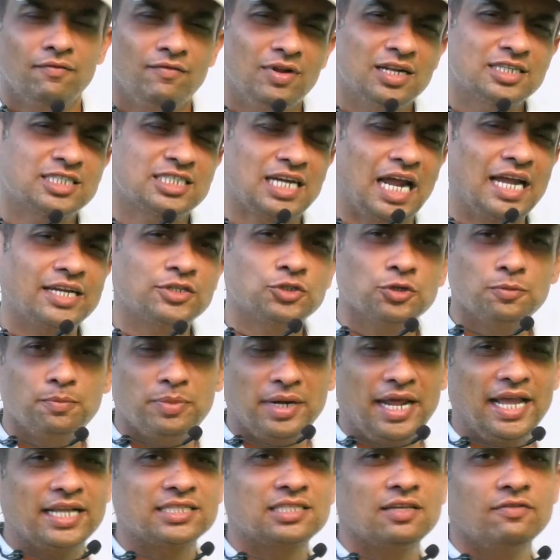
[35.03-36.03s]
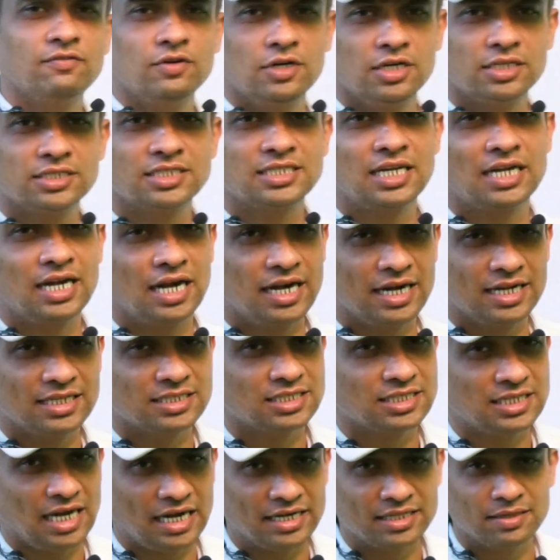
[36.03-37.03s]
We'll try to break the words and
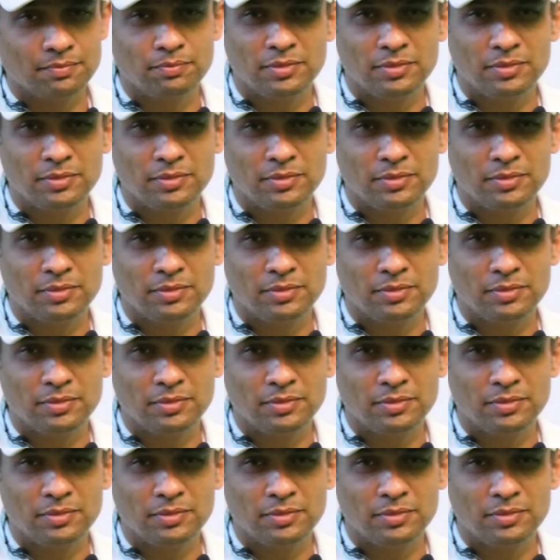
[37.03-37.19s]
understand the